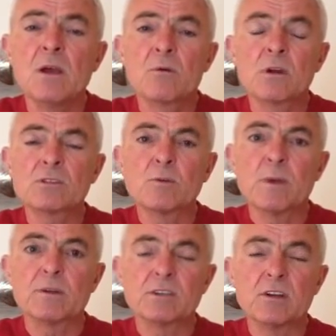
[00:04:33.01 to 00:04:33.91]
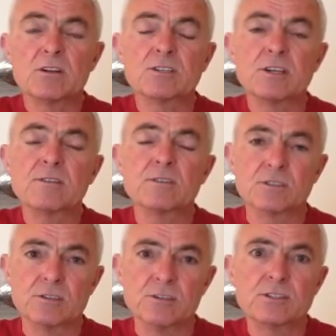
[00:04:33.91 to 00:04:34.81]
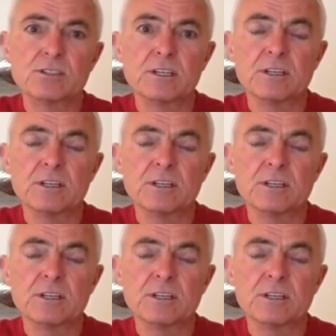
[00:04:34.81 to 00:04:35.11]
We're also about to launch another search.